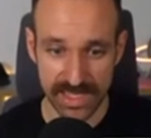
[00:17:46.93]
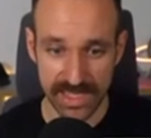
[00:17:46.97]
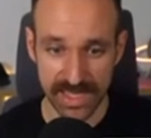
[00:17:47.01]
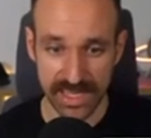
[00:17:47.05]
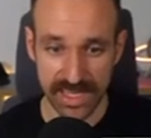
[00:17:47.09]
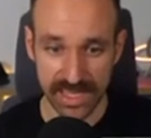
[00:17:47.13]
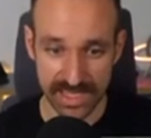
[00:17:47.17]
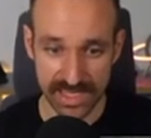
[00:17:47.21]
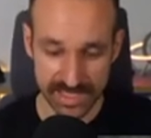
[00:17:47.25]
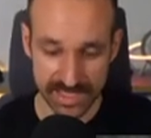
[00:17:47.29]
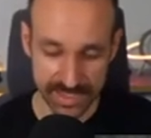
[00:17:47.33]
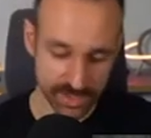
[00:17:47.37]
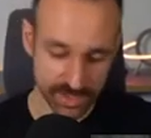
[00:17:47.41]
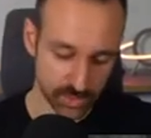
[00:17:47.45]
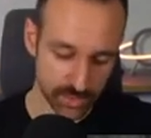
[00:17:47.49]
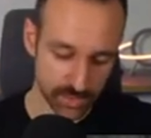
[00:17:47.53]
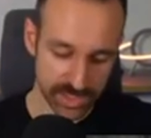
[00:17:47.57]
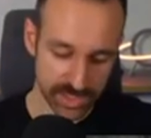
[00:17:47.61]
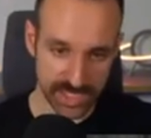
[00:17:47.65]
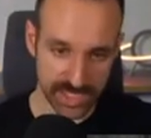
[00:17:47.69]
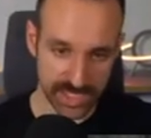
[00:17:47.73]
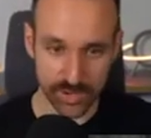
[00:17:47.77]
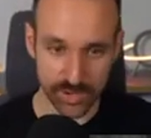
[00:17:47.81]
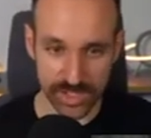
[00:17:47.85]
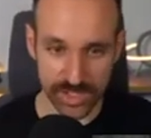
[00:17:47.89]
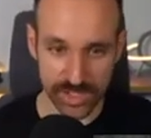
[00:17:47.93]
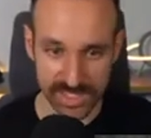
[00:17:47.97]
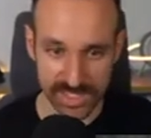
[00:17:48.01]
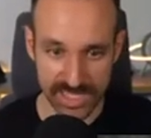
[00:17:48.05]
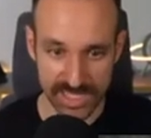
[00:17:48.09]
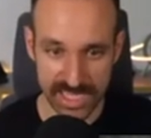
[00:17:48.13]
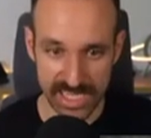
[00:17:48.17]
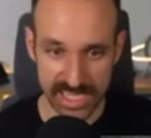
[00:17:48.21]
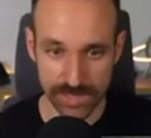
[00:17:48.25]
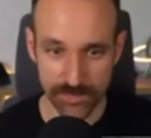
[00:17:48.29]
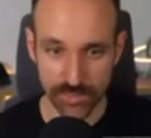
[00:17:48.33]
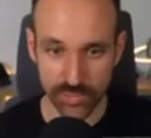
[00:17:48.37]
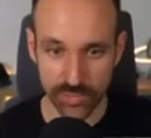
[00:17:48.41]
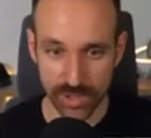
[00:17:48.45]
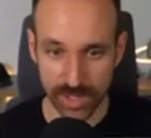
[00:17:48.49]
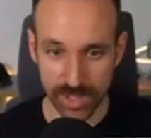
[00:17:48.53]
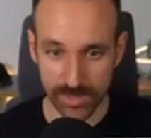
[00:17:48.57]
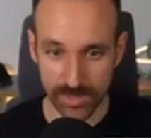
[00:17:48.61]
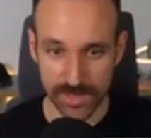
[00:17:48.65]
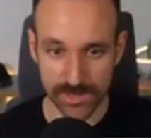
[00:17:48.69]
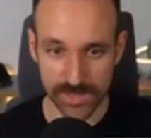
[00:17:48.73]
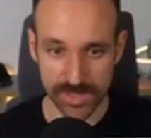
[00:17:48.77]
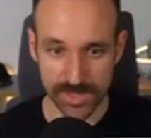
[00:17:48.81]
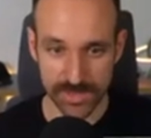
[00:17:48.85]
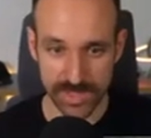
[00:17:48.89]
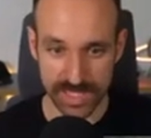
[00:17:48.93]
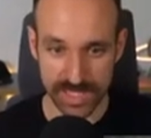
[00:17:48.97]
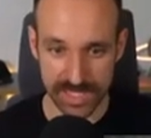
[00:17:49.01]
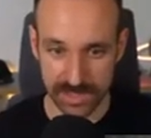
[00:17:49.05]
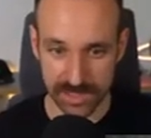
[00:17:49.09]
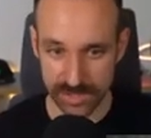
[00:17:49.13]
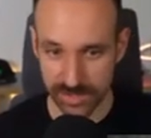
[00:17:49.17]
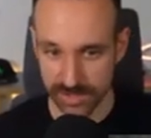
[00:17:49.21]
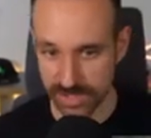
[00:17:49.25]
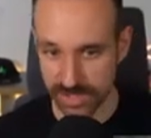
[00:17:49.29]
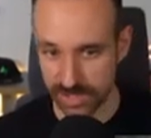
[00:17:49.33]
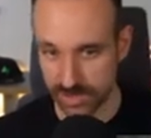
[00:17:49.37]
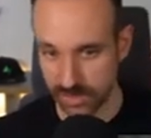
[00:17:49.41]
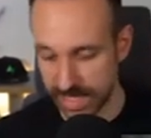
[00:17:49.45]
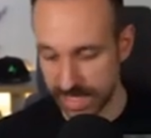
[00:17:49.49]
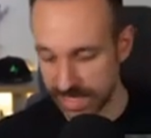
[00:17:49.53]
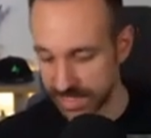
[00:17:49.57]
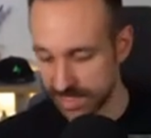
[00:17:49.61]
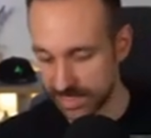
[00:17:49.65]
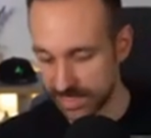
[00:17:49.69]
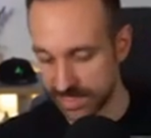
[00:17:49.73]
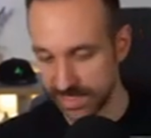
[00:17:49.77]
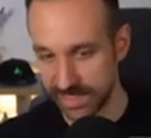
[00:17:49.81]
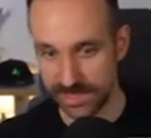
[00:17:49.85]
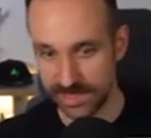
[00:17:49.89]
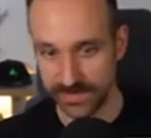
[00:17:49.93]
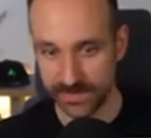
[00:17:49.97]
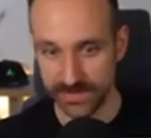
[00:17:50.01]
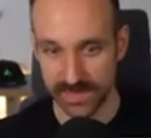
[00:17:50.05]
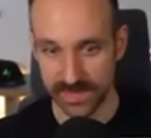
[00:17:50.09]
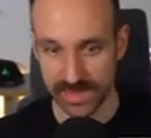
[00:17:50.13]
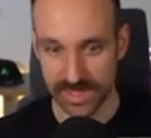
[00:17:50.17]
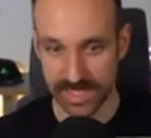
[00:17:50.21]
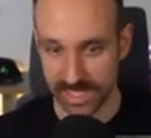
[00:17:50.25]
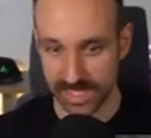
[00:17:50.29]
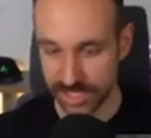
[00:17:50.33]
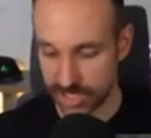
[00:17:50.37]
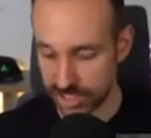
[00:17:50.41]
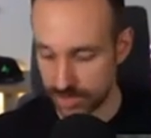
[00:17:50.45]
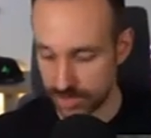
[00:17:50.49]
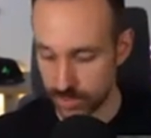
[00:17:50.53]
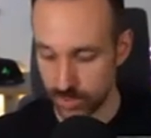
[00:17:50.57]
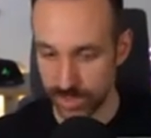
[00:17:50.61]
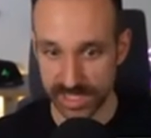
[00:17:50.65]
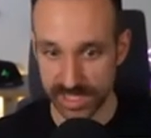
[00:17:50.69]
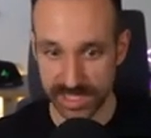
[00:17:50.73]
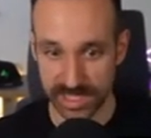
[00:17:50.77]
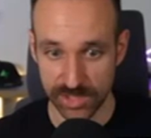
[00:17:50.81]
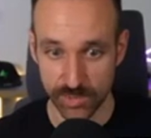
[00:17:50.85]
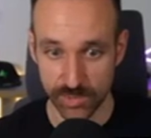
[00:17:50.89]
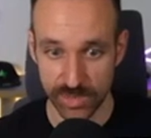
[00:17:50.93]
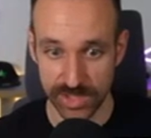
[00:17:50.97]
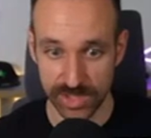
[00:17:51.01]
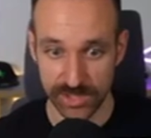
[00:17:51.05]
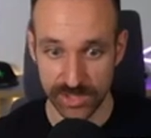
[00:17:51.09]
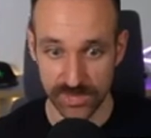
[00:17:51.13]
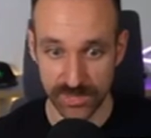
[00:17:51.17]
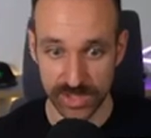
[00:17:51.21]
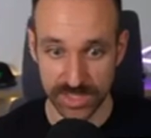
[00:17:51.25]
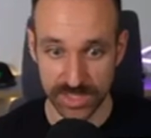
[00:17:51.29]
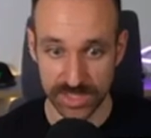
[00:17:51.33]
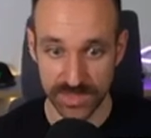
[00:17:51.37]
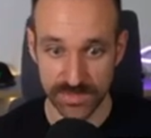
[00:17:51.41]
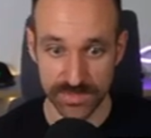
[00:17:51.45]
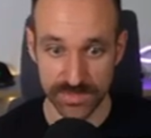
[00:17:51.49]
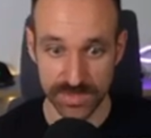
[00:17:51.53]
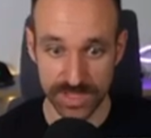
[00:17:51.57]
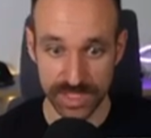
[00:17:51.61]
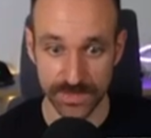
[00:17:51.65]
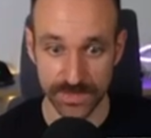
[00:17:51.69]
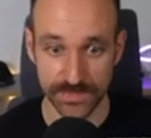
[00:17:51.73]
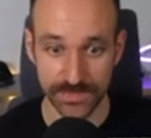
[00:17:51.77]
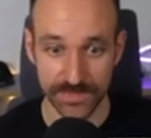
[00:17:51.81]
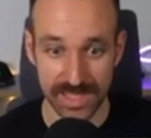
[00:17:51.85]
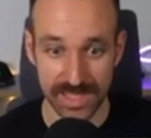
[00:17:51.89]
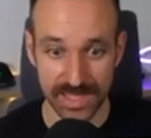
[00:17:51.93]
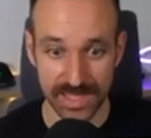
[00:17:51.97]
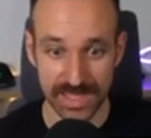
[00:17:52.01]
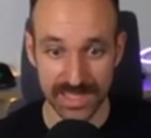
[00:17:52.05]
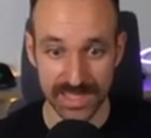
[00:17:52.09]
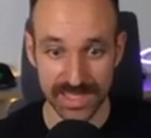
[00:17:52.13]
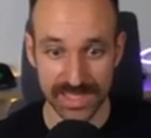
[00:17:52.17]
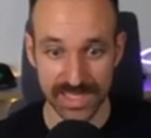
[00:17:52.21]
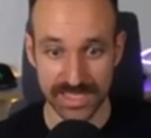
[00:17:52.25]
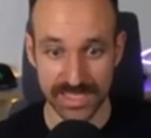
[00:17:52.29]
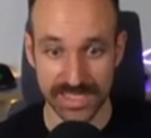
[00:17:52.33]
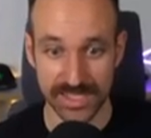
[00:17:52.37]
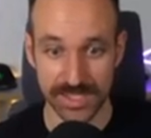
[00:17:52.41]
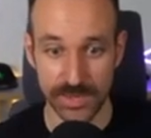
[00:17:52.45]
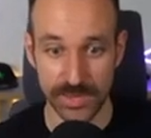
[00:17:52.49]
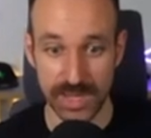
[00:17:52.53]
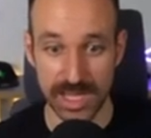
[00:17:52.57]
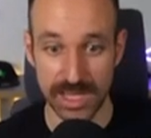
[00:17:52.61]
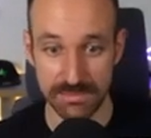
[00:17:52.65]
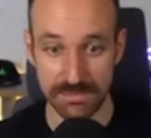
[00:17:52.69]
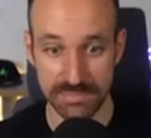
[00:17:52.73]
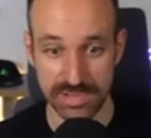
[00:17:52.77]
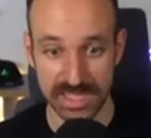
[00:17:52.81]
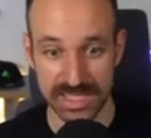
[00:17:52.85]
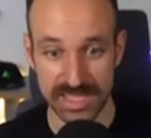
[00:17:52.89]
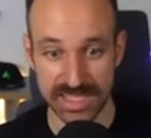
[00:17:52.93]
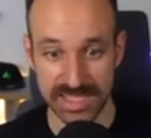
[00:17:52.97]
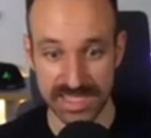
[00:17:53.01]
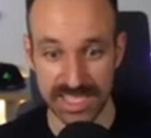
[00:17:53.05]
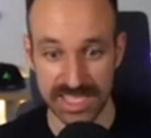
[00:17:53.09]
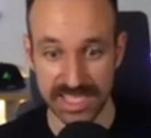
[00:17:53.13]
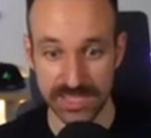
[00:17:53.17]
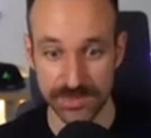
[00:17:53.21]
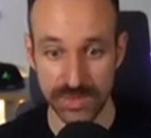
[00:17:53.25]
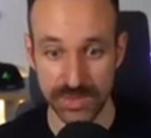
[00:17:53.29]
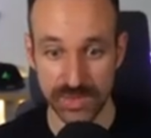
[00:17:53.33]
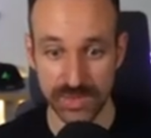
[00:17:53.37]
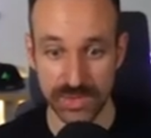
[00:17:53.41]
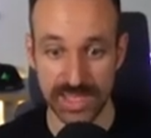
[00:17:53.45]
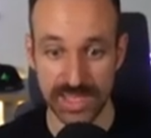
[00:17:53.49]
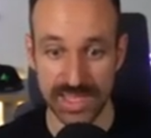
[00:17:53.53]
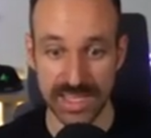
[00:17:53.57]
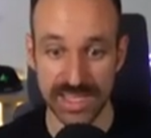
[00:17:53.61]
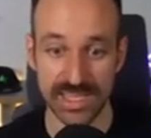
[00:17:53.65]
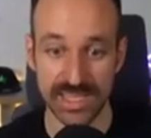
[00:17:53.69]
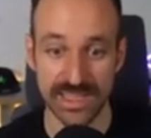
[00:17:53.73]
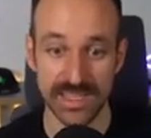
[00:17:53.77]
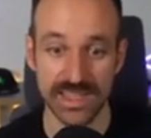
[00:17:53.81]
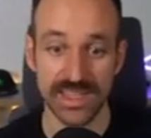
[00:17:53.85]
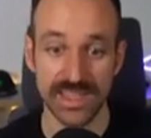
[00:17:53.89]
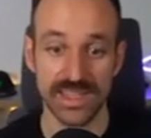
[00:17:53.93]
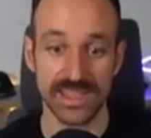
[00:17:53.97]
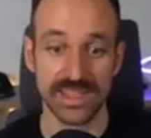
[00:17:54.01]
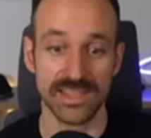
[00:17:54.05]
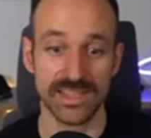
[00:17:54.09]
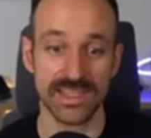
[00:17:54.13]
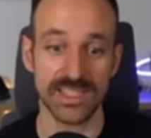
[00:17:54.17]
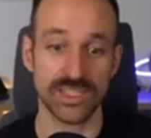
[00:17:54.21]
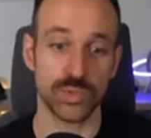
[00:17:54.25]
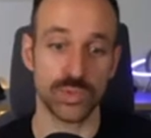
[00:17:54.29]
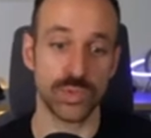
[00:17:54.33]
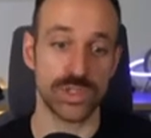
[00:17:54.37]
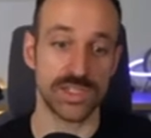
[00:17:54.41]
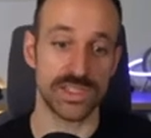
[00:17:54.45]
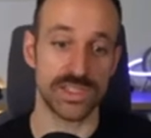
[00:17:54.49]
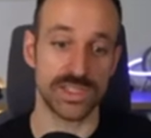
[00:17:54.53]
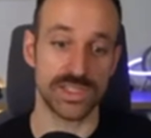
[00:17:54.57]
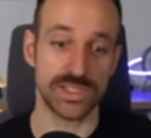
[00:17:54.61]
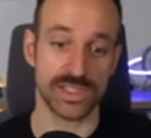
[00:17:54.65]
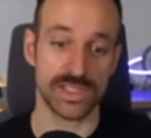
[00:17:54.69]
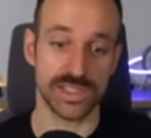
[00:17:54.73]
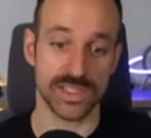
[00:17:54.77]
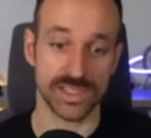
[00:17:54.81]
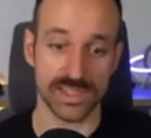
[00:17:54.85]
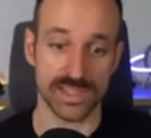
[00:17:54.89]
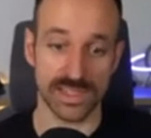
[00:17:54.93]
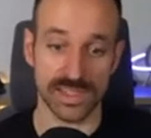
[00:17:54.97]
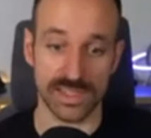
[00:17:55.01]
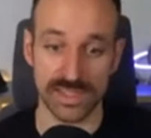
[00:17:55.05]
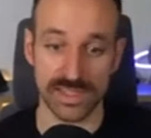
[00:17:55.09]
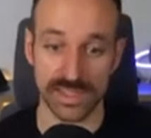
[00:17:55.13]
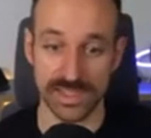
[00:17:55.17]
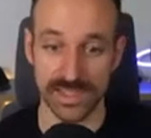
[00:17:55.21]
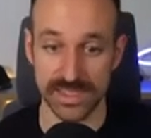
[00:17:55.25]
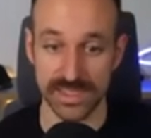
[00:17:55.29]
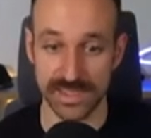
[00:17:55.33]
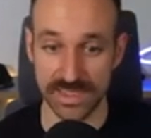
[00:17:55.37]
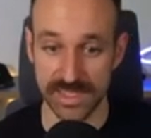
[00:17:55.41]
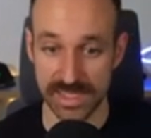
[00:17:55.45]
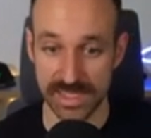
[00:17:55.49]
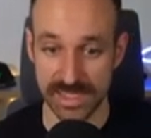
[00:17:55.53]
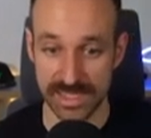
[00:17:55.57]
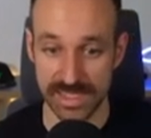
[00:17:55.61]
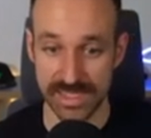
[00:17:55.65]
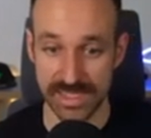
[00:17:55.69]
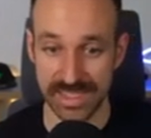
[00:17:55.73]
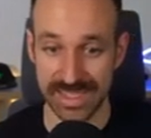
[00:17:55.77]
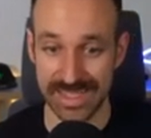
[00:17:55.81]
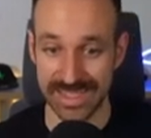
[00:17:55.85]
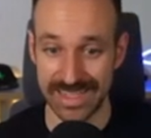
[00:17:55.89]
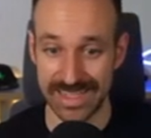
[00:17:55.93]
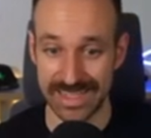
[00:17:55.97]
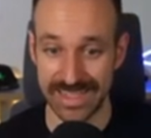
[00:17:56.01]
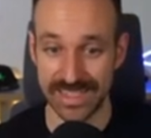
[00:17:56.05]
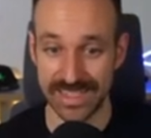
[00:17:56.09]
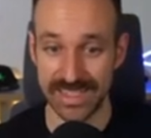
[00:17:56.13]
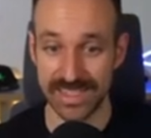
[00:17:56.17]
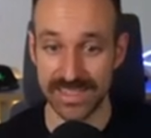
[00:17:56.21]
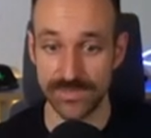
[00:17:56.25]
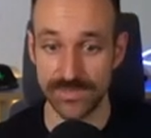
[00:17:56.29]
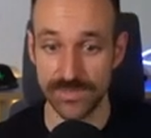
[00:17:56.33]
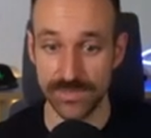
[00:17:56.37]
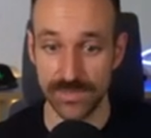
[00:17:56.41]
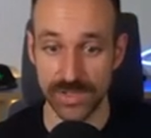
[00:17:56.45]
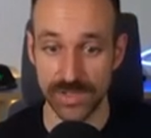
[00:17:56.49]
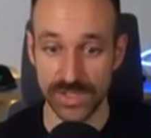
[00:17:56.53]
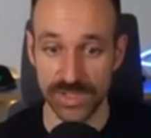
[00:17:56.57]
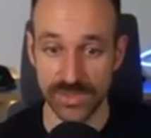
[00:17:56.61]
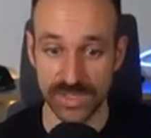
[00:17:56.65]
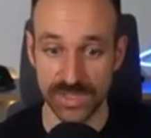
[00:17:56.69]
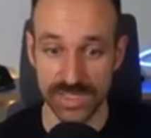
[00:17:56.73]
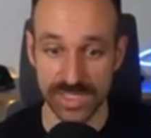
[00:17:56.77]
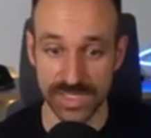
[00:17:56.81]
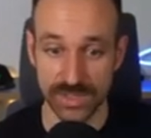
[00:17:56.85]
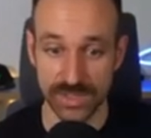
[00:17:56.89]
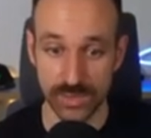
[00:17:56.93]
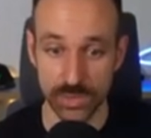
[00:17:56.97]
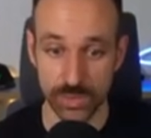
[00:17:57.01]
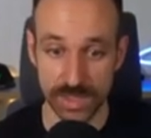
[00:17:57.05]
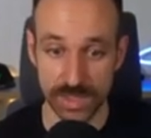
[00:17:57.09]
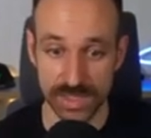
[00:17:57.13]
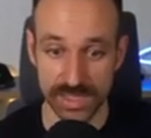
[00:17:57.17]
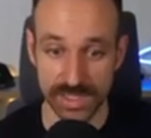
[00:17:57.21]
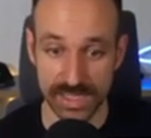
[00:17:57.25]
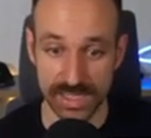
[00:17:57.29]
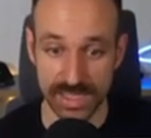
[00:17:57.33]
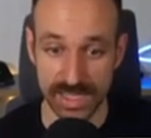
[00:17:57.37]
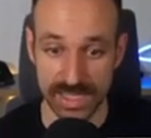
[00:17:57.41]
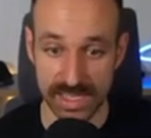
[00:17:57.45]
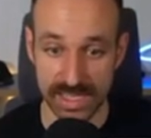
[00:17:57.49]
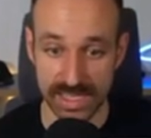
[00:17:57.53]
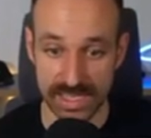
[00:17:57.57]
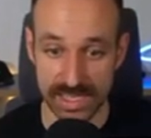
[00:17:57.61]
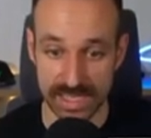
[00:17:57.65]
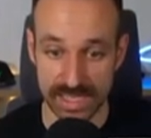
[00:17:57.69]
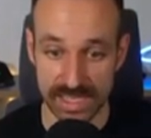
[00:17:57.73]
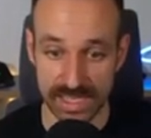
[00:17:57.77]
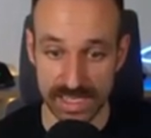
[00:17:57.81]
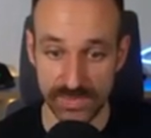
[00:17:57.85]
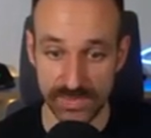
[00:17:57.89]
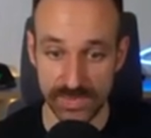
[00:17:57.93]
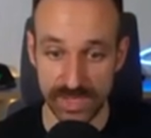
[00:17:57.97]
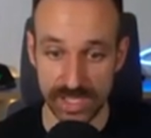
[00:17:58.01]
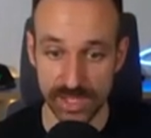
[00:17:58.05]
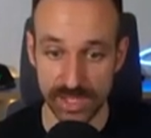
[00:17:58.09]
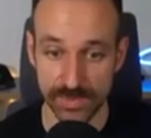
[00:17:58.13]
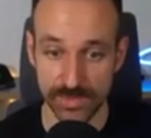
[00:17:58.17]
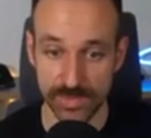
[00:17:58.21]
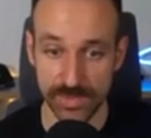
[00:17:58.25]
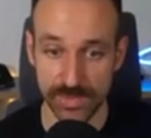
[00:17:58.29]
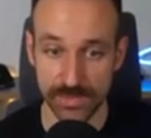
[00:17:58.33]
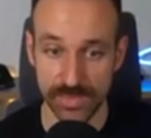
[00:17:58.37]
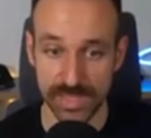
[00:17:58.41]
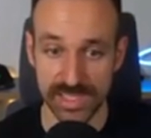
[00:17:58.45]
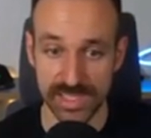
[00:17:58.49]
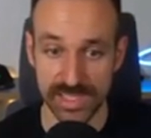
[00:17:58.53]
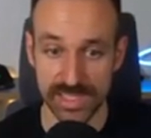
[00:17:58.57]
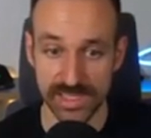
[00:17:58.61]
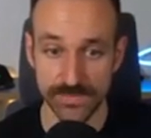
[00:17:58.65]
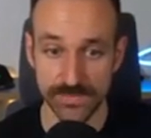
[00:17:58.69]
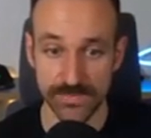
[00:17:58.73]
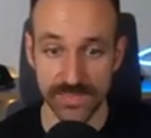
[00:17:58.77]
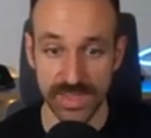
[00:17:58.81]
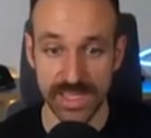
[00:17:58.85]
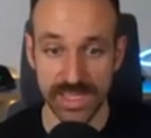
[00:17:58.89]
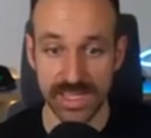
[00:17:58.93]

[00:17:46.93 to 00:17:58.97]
It's not really causing any problems, but it looks so ugly that I just want to get rid of it. So let's do npx expo again. This will start this. It is using, once again, a development build.